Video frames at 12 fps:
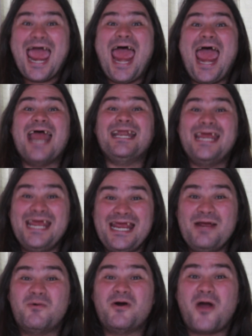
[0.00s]
and
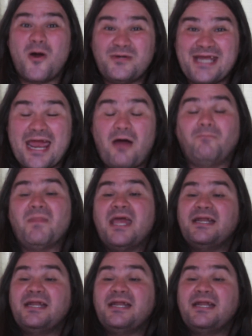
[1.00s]
he will go down.